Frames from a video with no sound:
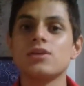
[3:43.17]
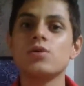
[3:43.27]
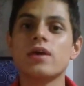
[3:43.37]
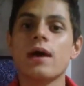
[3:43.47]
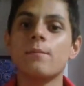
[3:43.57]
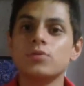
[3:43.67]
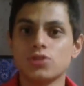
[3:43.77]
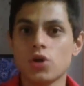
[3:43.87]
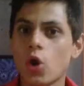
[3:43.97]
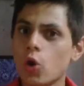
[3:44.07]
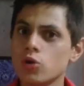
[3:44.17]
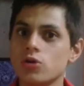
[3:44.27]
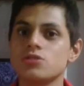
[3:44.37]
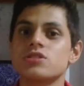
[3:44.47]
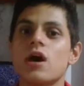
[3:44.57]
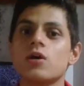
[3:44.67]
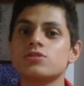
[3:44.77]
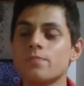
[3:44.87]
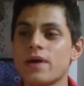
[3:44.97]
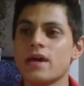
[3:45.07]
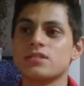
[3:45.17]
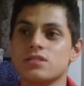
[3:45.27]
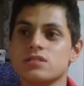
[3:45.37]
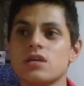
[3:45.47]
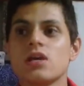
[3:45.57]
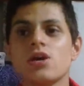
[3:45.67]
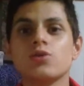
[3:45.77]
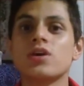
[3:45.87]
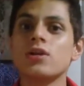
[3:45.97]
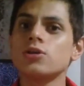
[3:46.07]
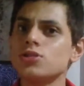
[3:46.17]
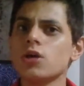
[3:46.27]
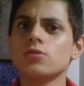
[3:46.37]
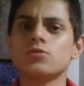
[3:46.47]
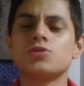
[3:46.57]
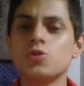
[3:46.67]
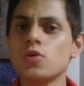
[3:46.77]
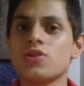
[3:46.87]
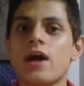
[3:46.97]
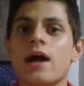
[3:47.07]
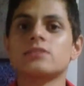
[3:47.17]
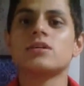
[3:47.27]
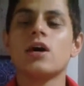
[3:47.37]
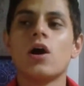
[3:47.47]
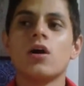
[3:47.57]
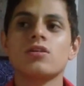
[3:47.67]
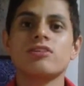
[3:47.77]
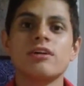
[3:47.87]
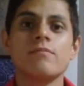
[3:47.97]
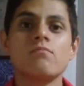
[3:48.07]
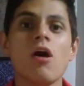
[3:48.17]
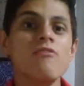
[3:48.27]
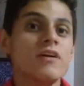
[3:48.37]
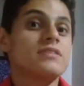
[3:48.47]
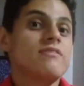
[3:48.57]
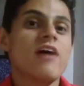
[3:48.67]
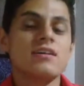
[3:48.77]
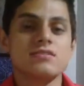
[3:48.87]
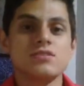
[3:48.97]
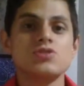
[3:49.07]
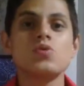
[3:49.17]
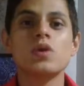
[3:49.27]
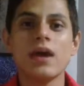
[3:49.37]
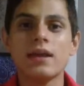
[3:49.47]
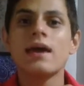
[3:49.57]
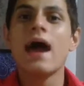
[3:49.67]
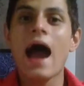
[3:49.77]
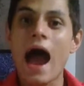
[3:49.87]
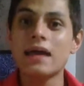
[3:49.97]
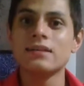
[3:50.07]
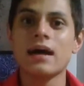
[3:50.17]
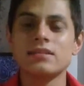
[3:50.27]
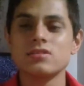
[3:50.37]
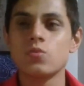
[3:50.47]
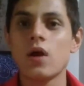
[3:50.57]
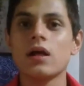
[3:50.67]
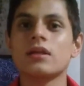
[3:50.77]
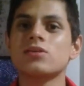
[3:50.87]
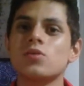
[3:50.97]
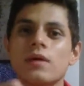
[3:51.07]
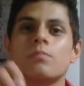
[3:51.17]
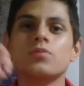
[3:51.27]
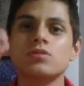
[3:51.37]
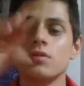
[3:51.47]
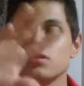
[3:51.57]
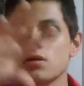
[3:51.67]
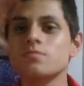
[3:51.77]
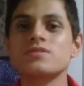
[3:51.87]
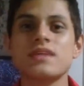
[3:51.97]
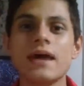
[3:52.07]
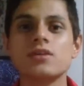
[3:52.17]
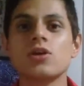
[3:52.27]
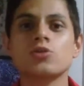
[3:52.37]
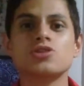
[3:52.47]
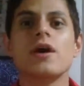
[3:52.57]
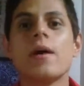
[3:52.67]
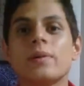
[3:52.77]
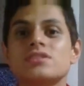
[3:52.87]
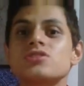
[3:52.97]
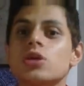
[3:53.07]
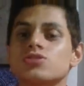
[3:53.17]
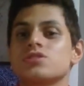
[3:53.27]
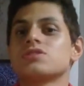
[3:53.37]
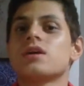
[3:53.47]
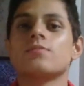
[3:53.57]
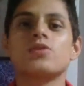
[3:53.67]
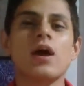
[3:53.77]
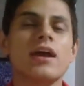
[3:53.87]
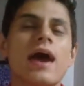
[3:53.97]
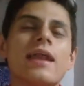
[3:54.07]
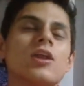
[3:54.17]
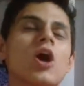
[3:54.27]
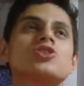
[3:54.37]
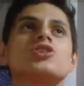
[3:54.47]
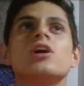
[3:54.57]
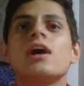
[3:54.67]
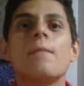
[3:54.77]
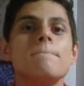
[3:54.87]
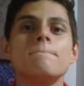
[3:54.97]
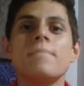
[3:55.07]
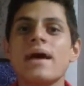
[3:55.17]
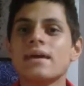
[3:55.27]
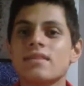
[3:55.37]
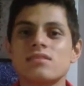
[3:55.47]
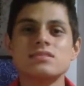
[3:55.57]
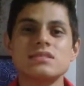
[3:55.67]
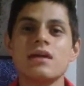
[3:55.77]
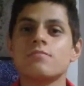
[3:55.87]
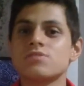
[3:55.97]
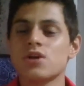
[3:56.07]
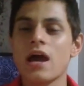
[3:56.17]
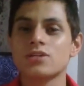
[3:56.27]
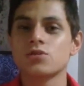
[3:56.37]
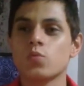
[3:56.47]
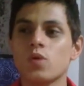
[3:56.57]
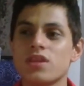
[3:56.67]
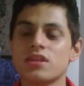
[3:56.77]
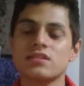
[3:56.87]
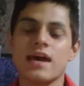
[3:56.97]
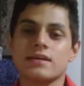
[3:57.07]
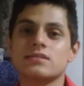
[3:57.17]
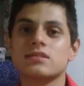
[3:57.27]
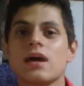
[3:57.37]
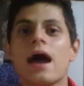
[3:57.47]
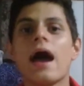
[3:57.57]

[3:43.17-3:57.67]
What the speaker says: You can put colors on the pages. You cannot do that on the mobile devices. You can highlight as well, and you can put some side notes, but it's not the same. You cannot make the same interaction with the text.